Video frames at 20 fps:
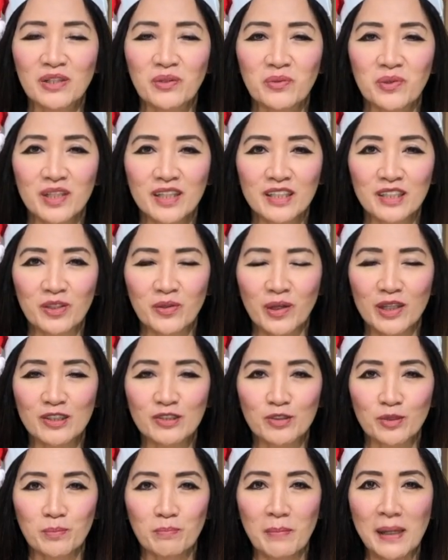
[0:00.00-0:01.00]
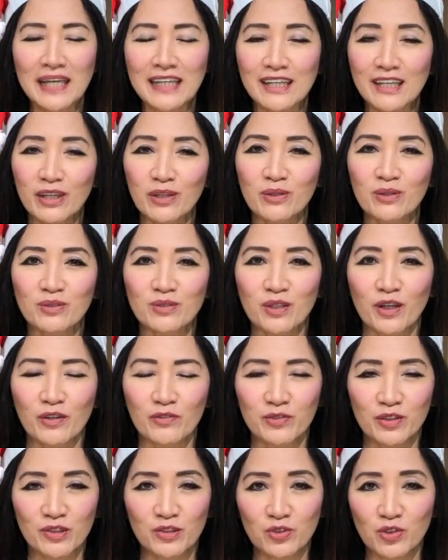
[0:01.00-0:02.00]
we are going to make use of
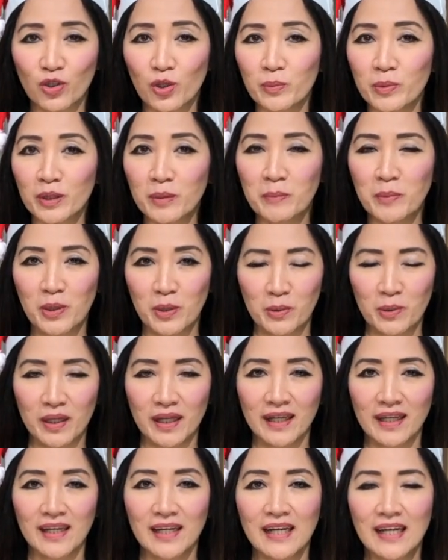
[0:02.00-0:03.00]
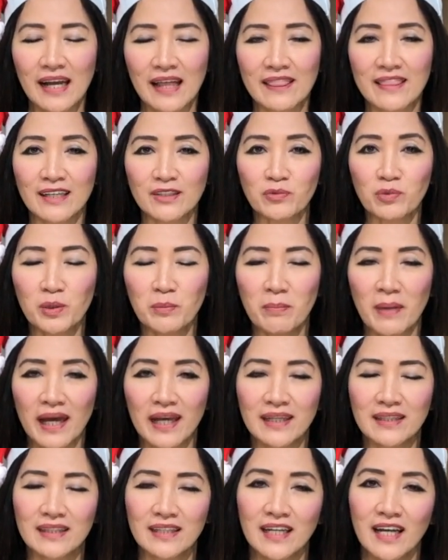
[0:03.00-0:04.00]
the strawberry puree that we
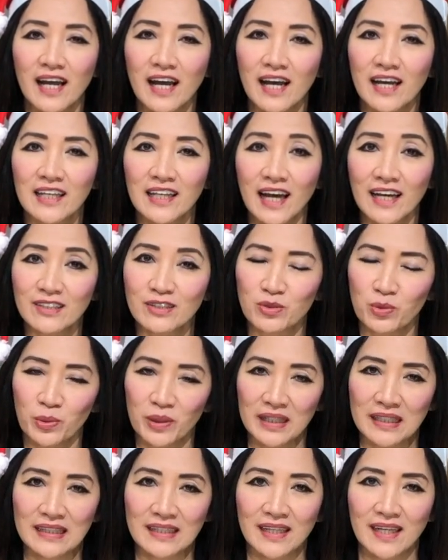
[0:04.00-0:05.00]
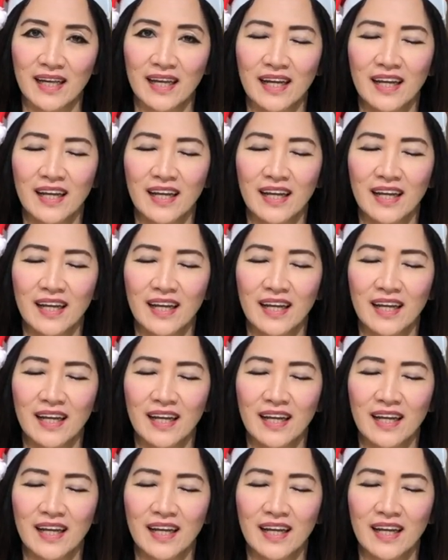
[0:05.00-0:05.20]
made last week.